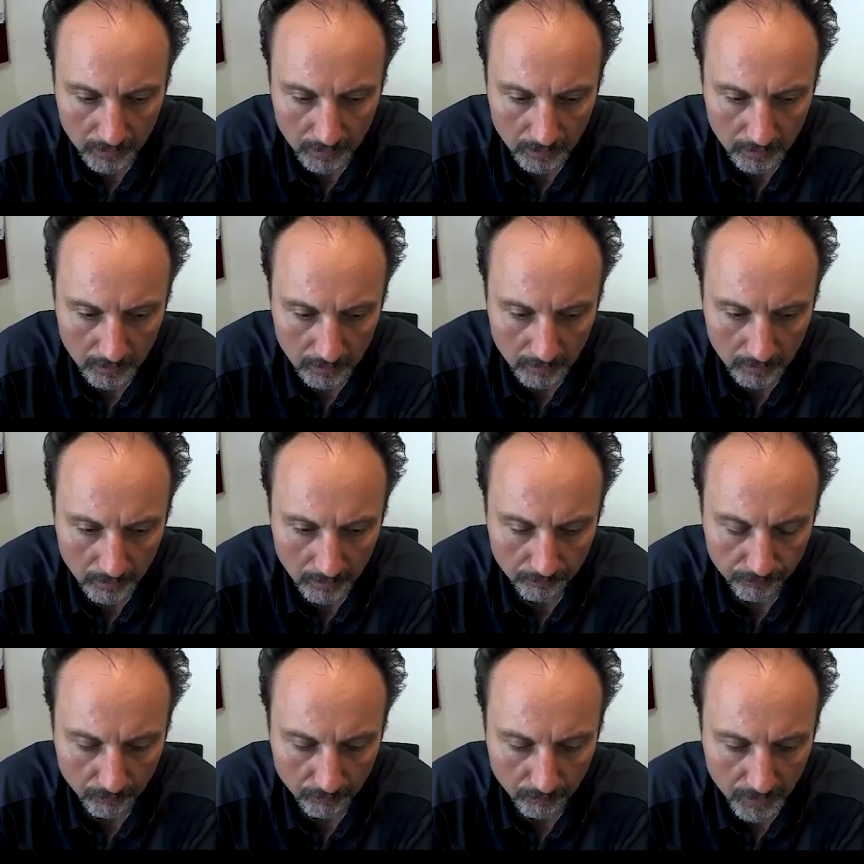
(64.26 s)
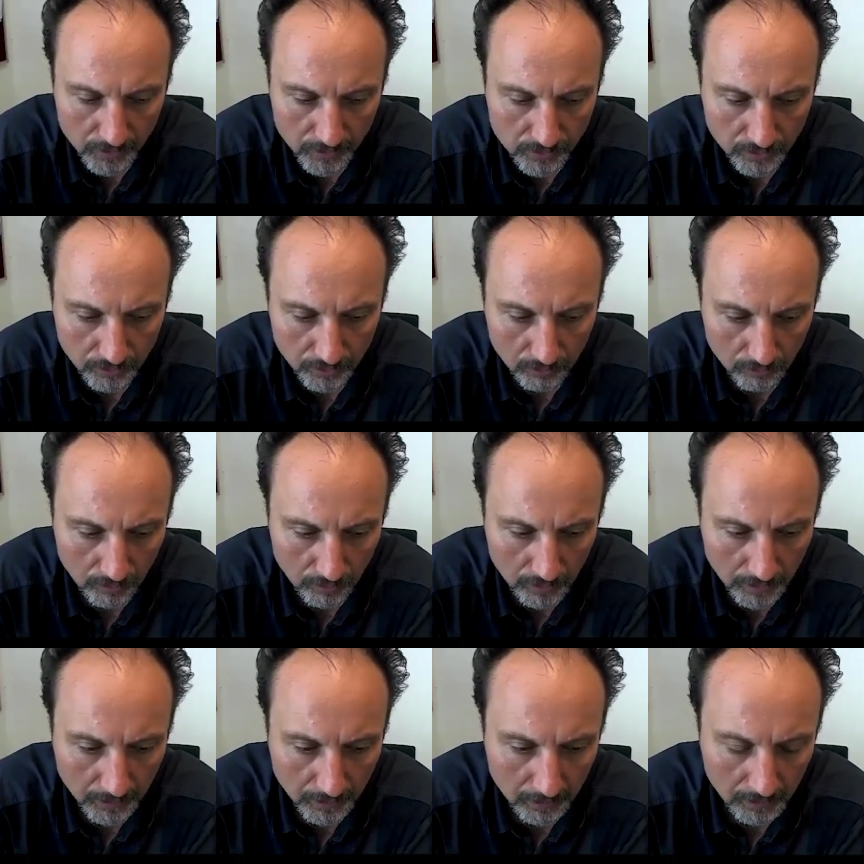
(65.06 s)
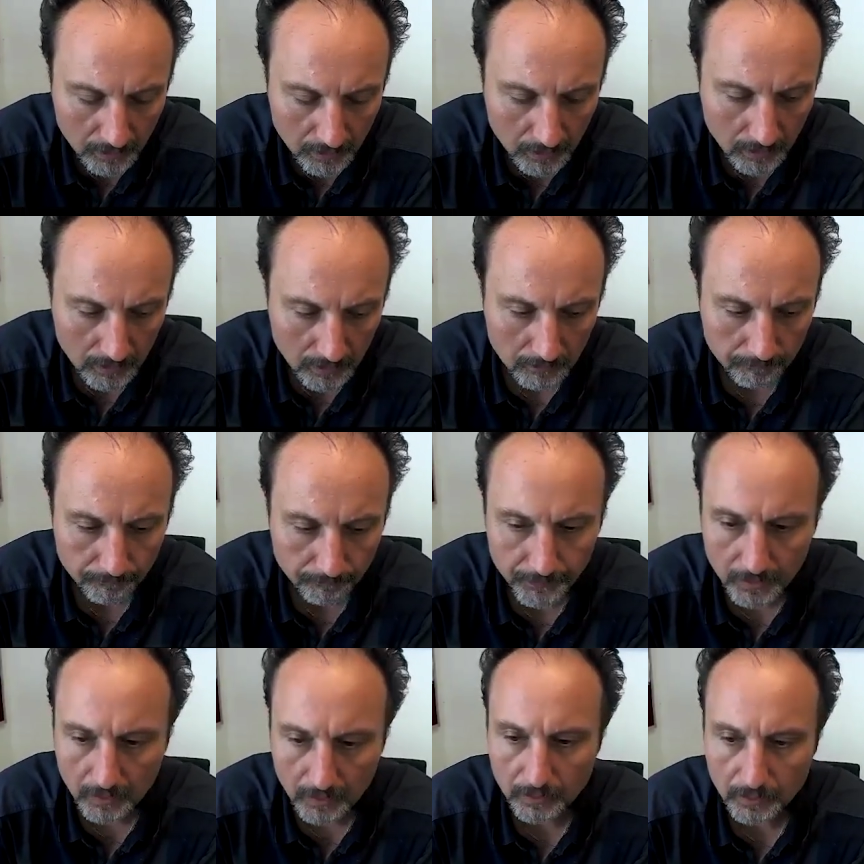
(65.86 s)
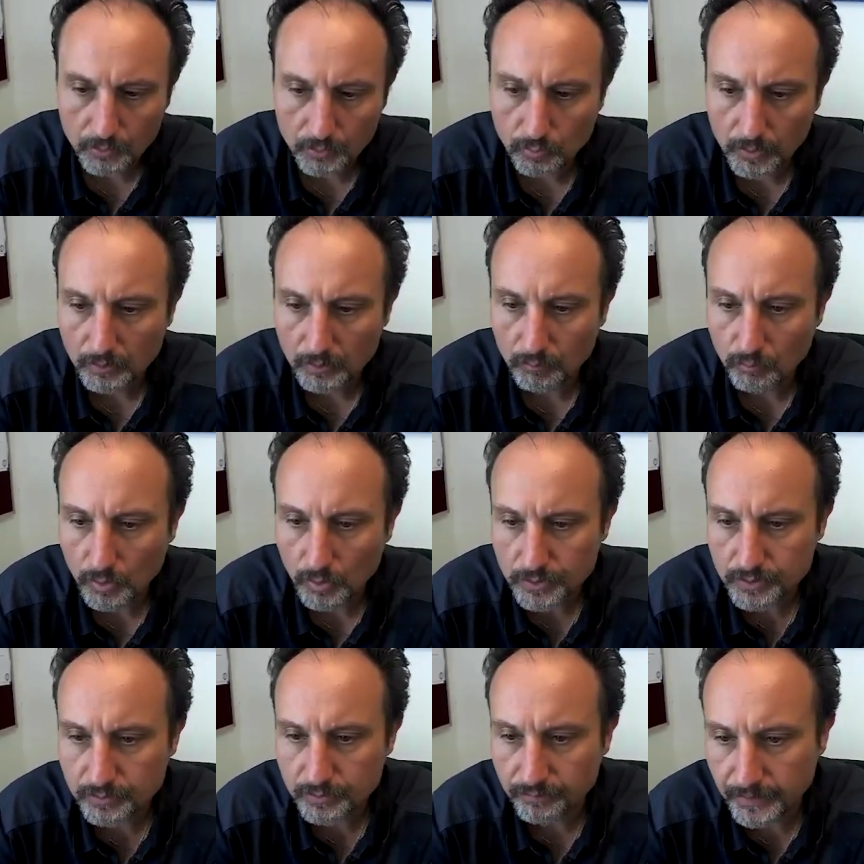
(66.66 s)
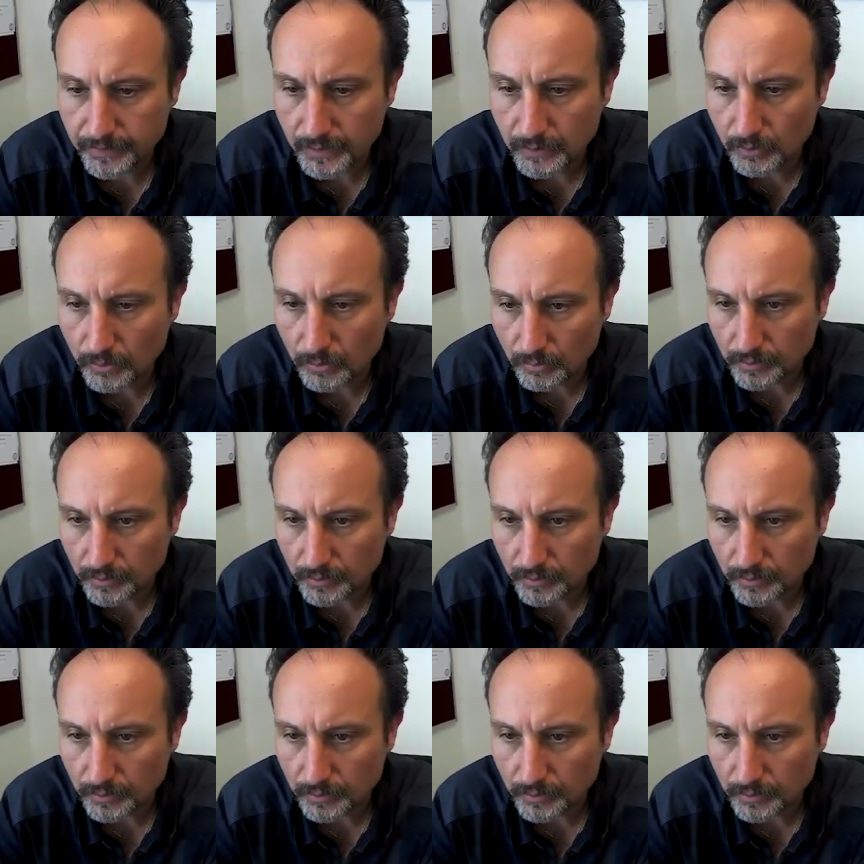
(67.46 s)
information or link, you can watch a video.